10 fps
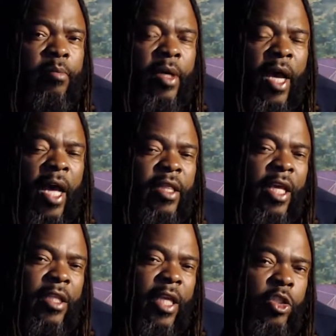but I
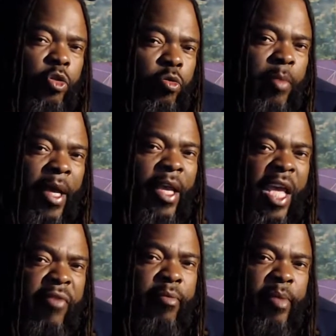think that you might
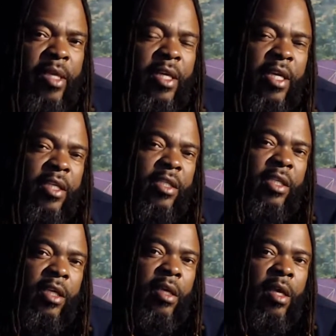even be the
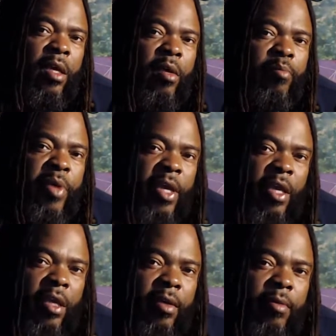entity picking.